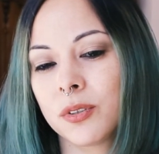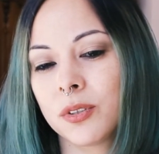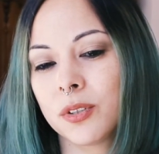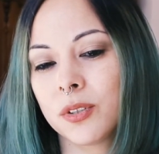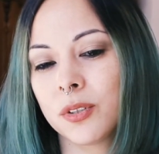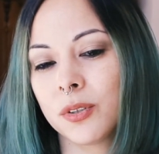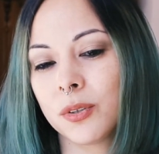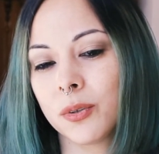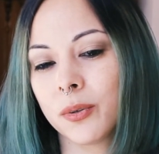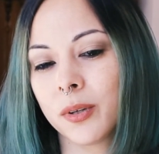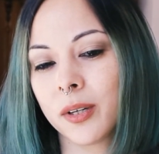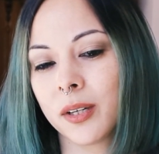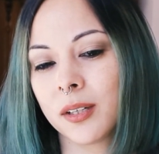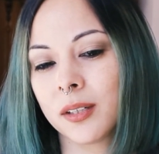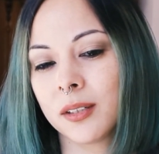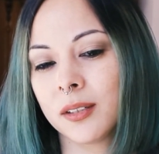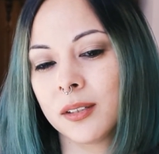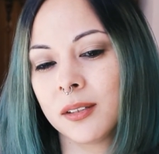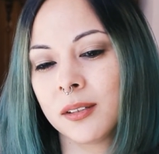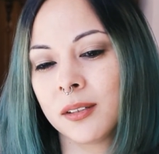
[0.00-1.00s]
to
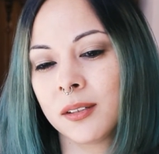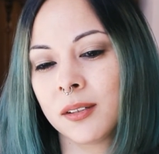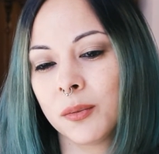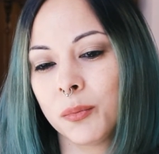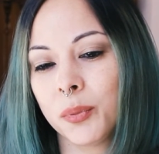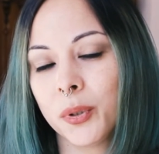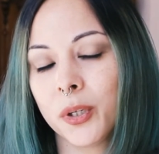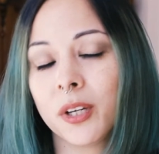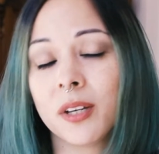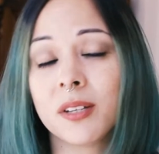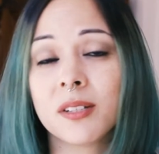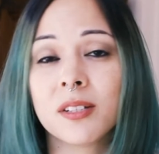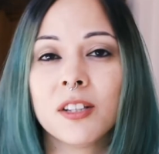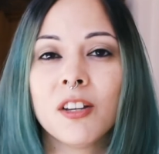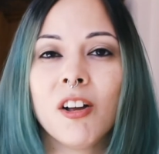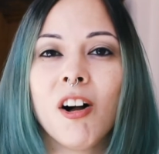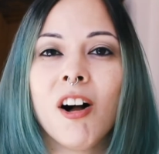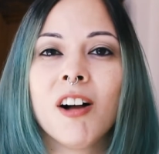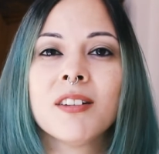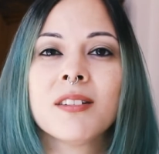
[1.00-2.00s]
uh, put his
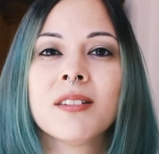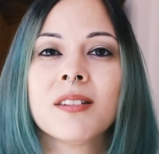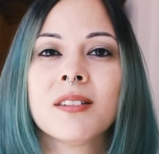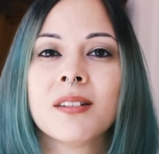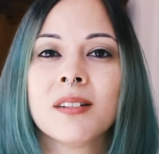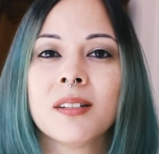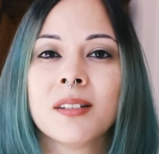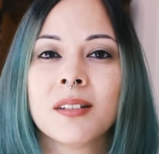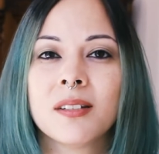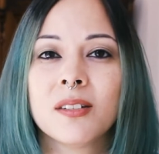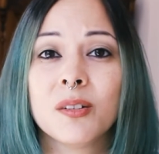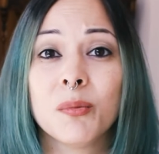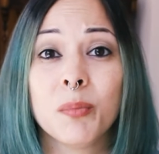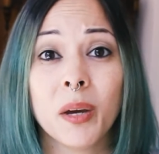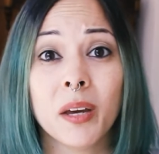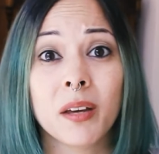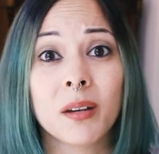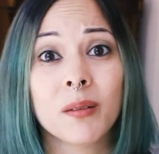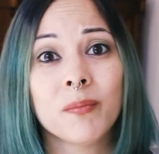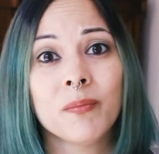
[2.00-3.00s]
loss to
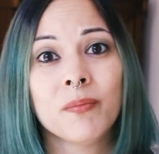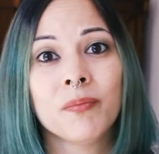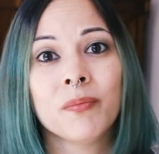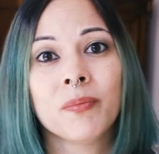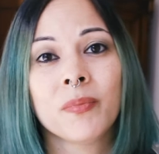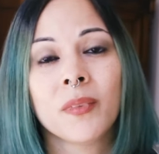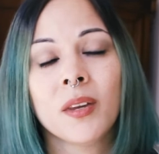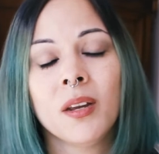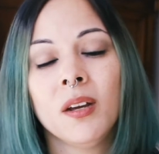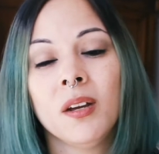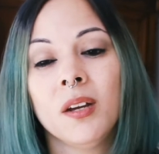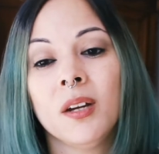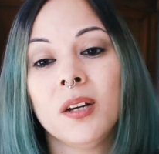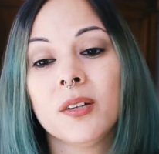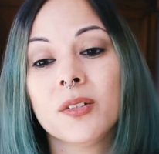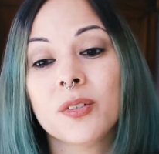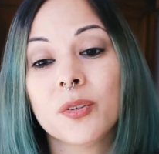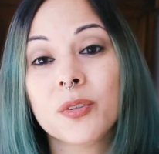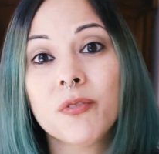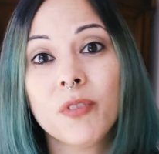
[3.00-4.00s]
bed.
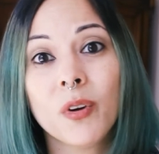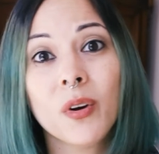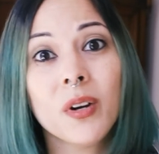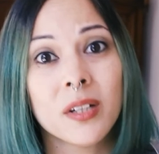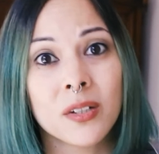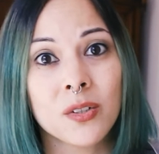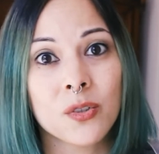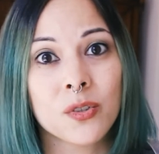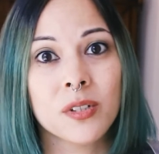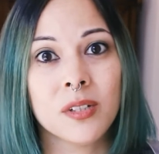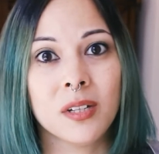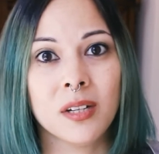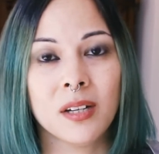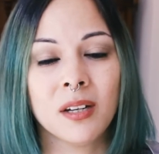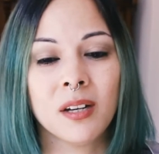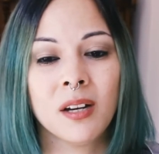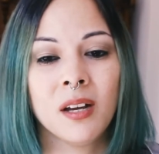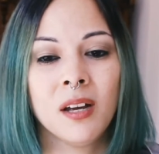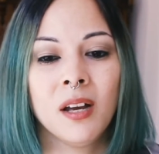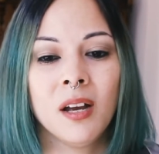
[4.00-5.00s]
So it's very interesting.
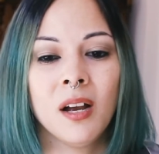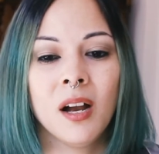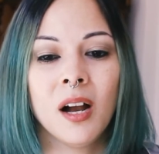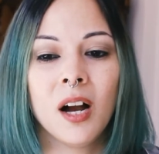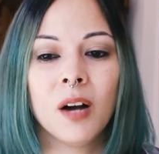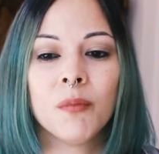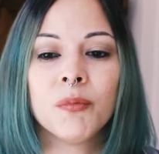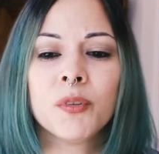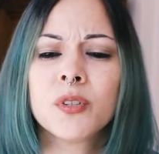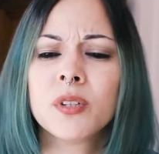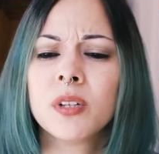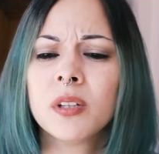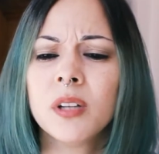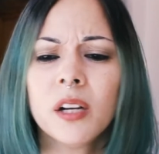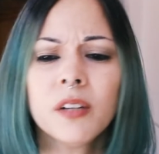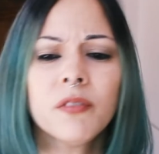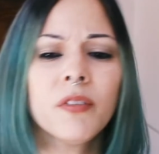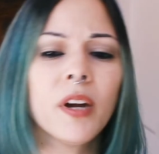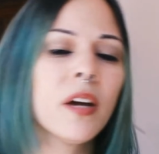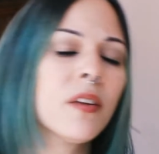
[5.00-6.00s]
Um, there's a
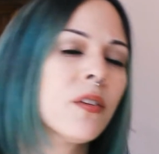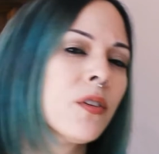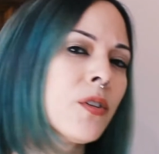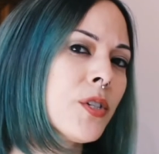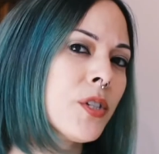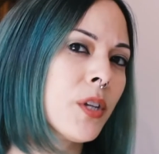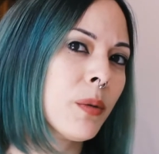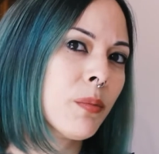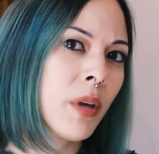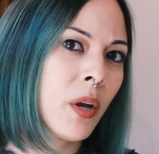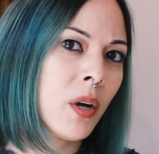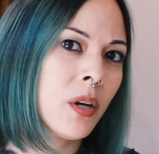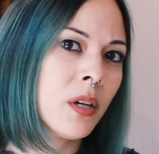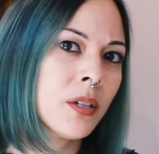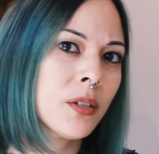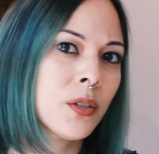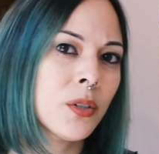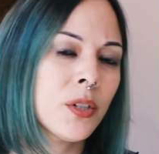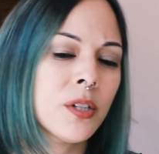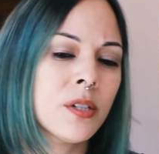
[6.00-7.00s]
lot of other
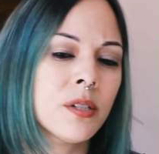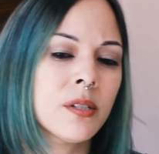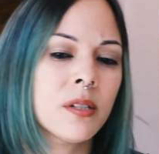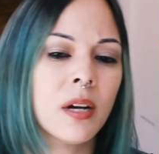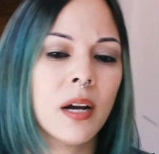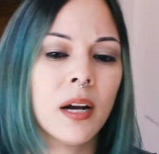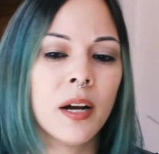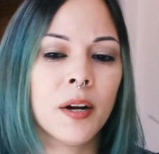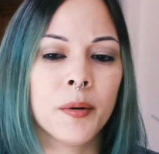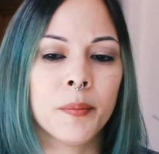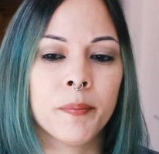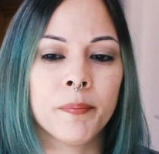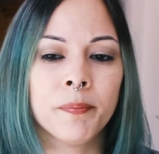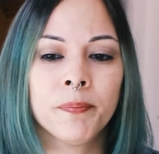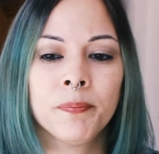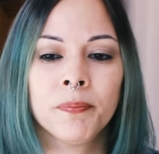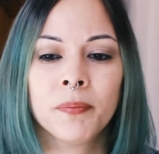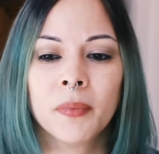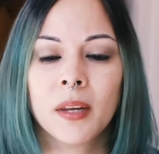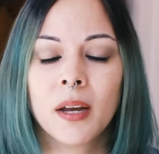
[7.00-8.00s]
sub-characters. Um,
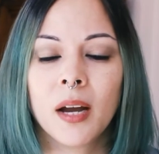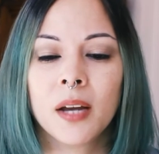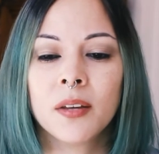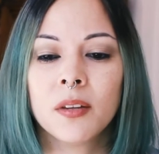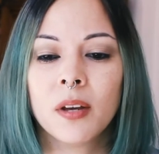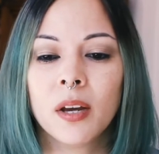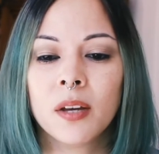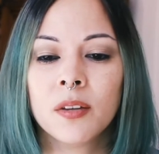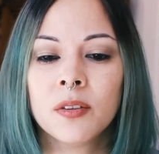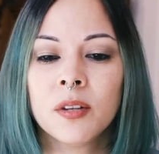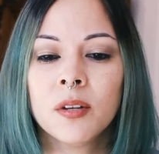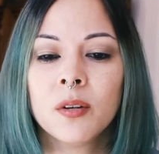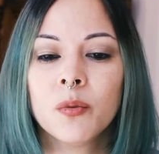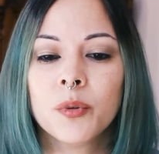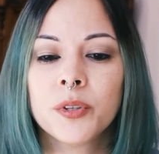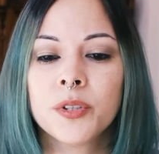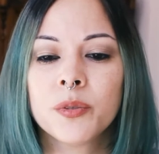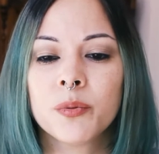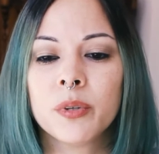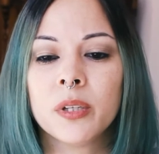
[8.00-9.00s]
I, I think
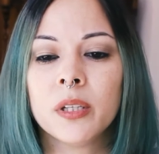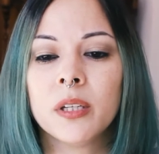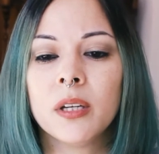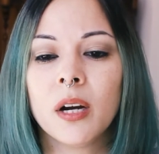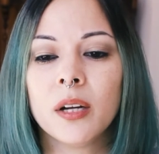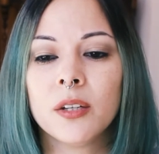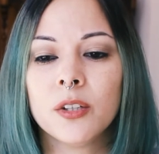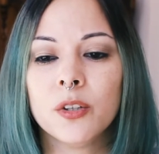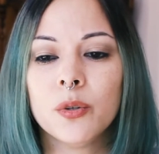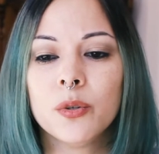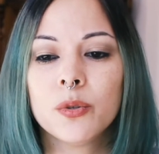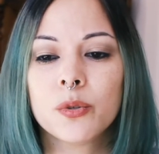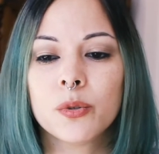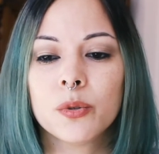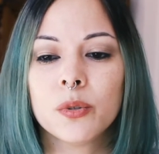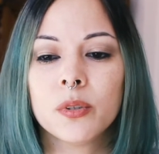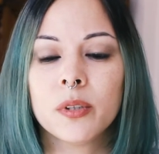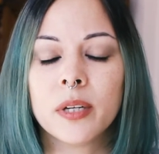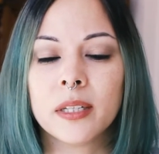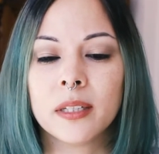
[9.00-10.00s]
what's really
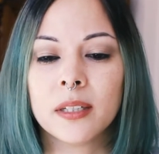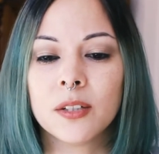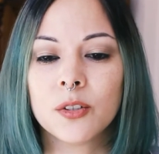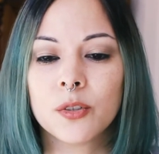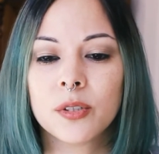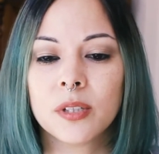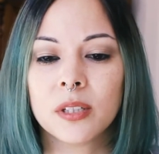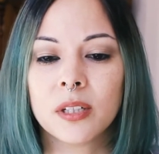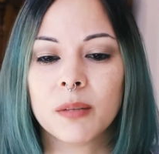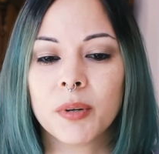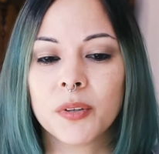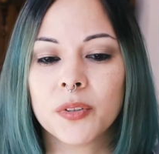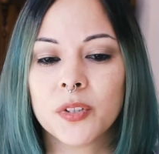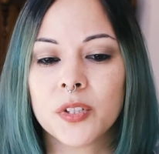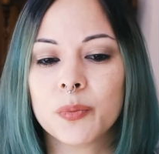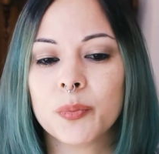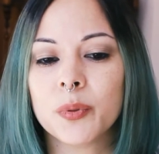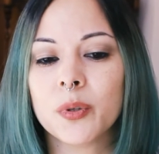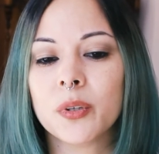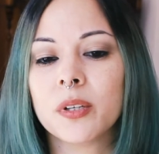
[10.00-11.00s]
unusual and interesting about
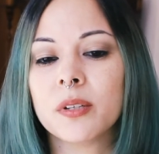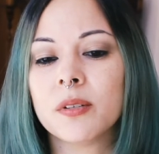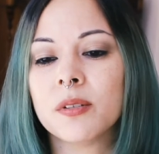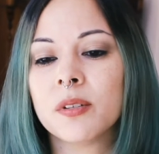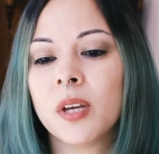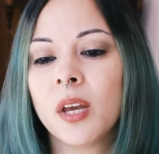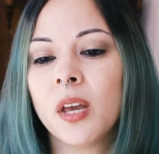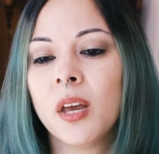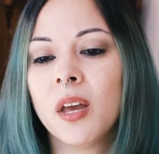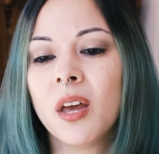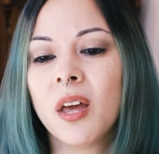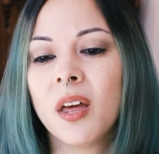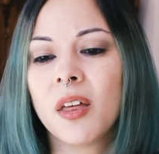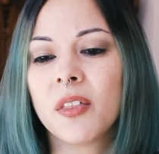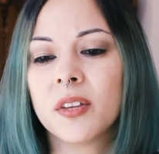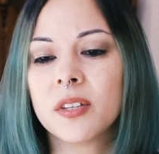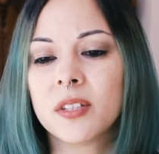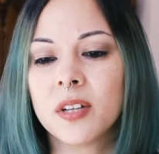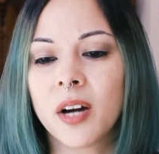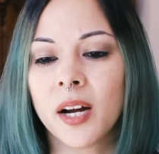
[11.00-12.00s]
this book is
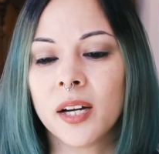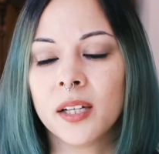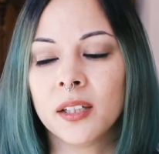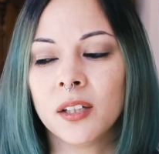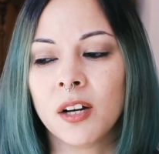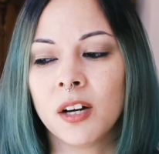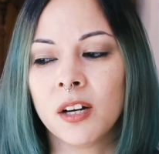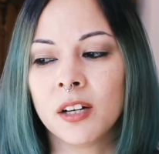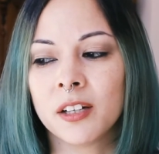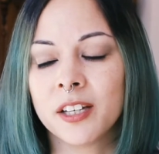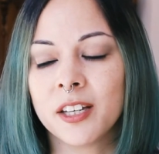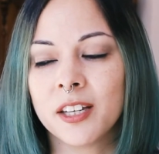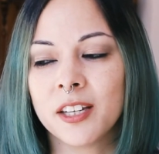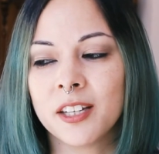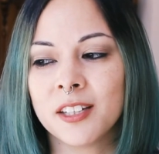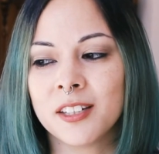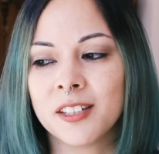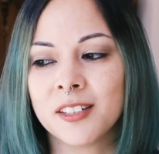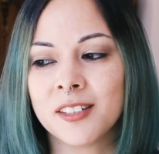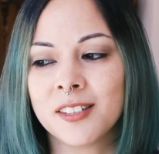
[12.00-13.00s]
the dialogue
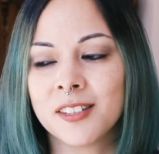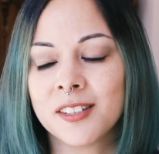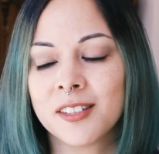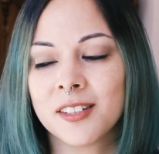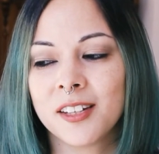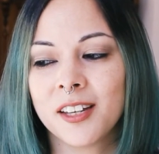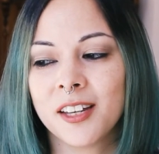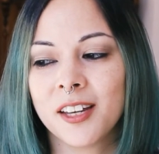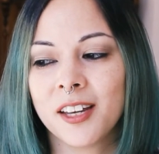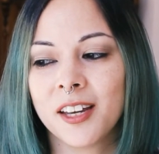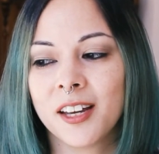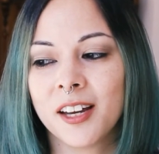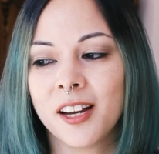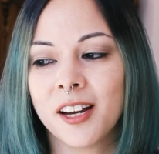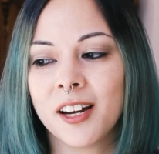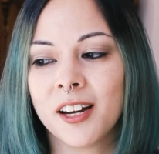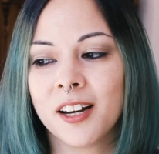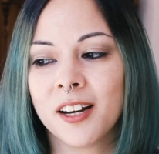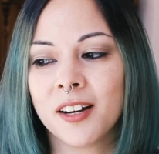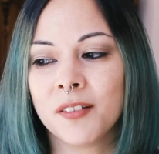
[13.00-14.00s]
is
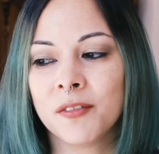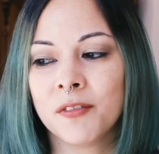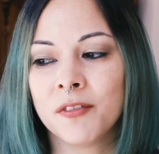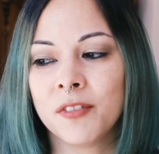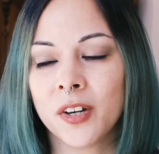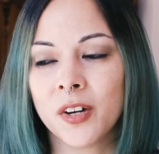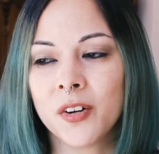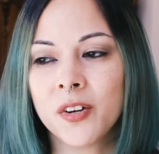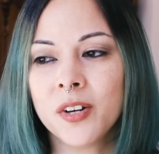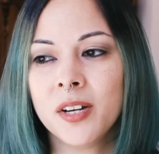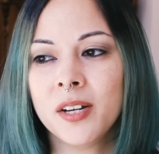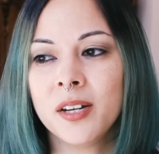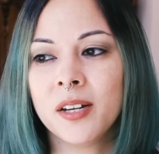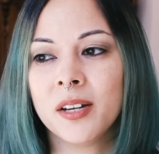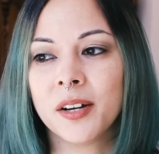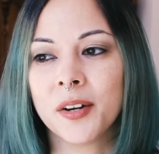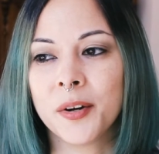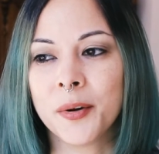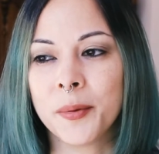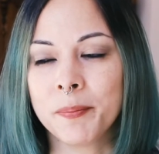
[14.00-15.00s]
uh, very
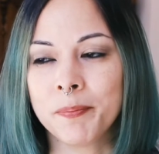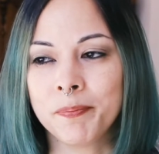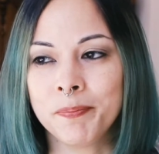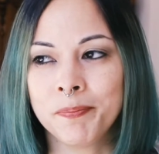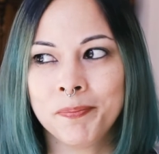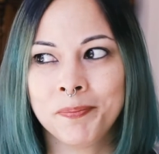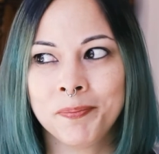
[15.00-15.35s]
um,